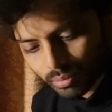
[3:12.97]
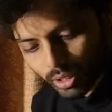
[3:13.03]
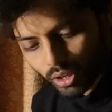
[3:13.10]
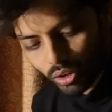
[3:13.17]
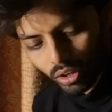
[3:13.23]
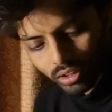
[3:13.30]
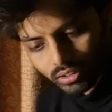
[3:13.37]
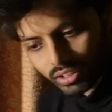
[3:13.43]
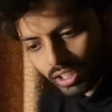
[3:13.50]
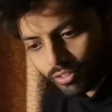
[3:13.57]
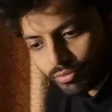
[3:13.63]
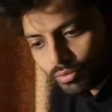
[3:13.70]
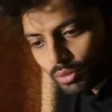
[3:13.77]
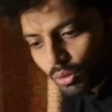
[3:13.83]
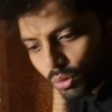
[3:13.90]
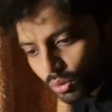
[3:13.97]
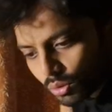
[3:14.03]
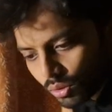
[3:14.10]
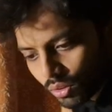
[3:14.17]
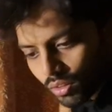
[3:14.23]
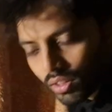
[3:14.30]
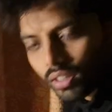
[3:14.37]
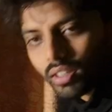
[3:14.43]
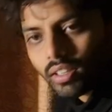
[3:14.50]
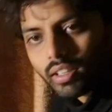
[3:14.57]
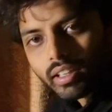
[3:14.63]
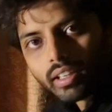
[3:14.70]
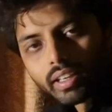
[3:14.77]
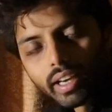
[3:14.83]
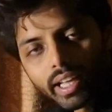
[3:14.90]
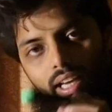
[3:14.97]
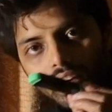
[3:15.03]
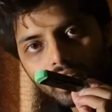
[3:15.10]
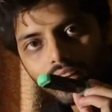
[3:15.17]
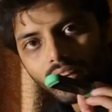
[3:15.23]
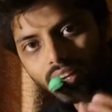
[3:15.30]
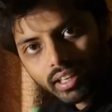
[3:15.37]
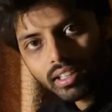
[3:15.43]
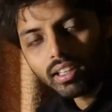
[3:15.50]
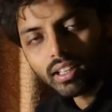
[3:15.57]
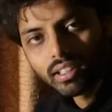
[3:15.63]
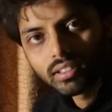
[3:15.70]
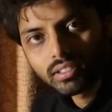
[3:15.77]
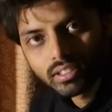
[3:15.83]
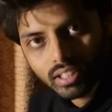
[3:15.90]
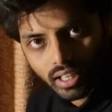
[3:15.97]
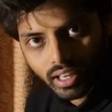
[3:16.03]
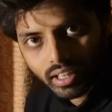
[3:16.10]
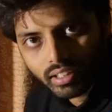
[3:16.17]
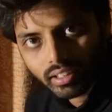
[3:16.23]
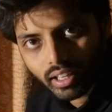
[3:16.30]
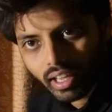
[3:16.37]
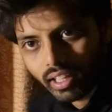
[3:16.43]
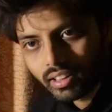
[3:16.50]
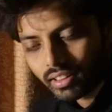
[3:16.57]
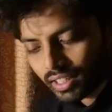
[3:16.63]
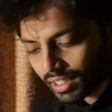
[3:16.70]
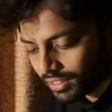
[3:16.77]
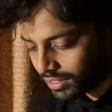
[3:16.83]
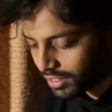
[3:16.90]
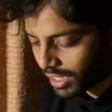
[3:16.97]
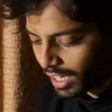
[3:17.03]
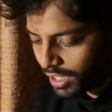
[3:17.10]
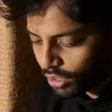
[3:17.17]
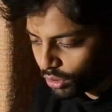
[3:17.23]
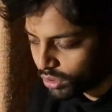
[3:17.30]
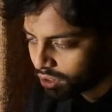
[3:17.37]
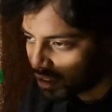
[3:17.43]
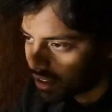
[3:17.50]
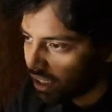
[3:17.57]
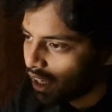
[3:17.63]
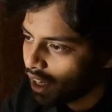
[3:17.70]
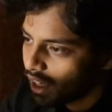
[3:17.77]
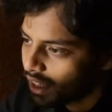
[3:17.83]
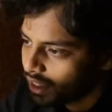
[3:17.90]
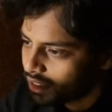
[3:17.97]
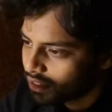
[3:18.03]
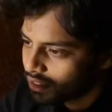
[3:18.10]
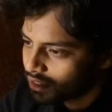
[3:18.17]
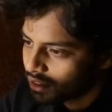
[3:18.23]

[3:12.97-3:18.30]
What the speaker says: because if you take any insect and then try to see it